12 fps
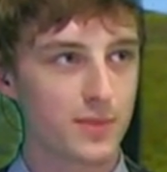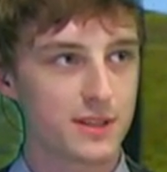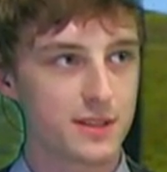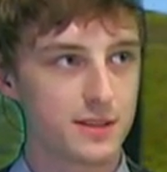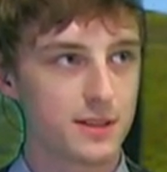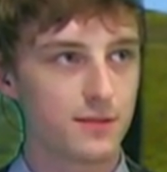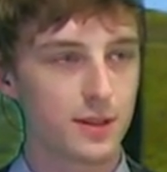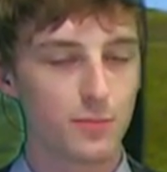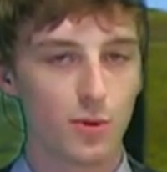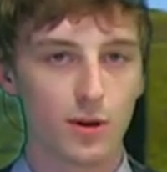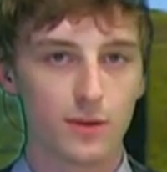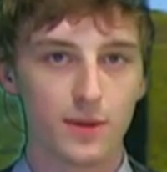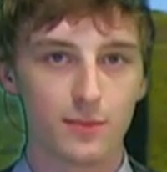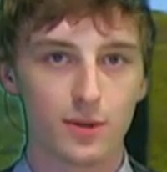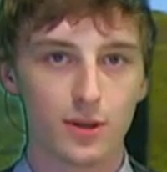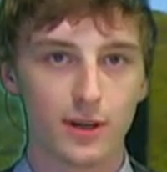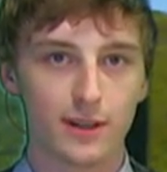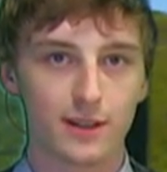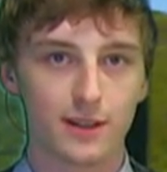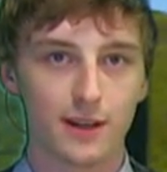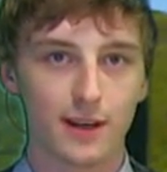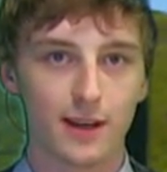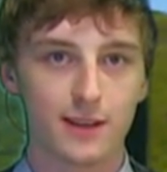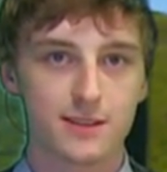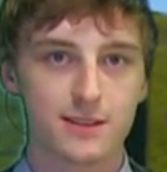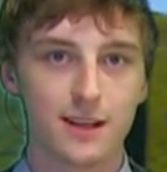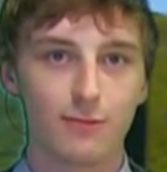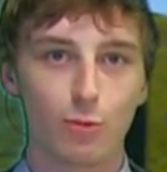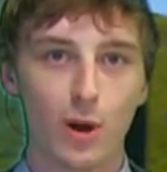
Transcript: BCTV board member, and uh, Steve